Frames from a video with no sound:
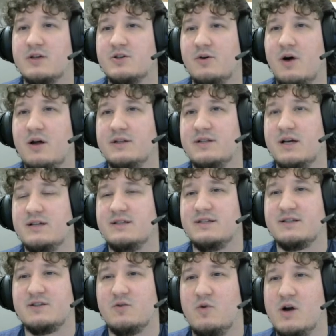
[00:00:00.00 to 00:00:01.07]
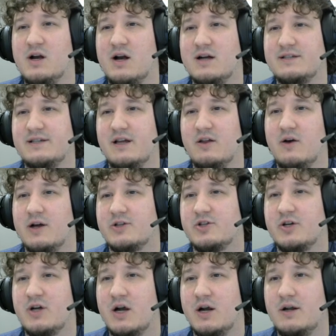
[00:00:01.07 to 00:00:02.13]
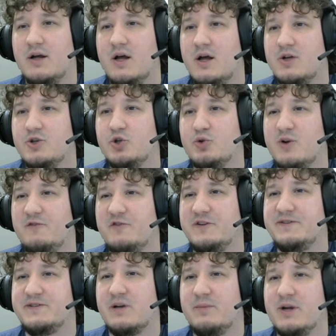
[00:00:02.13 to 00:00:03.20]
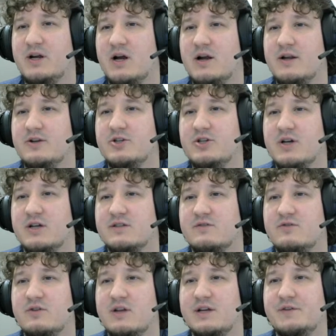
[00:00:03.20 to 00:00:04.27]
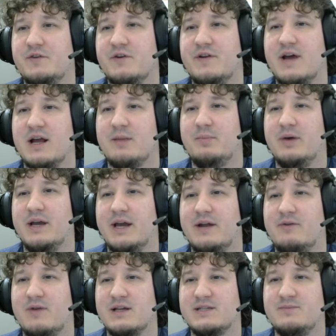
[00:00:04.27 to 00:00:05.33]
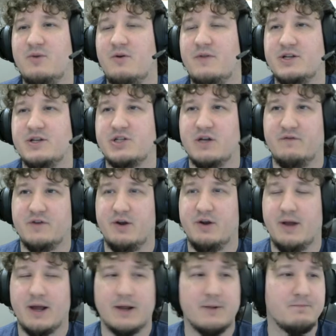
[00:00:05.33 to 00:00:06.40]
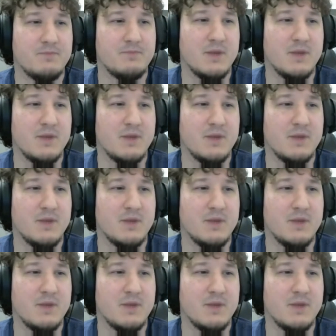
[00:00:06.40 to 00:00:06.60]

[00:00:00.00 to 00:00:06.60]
So all it does is a 1-cost yellow extra card. Choose 1 Frieza's Army card, energy cost 2 or less from your deck, play it in rest mode, then shuffle your deck.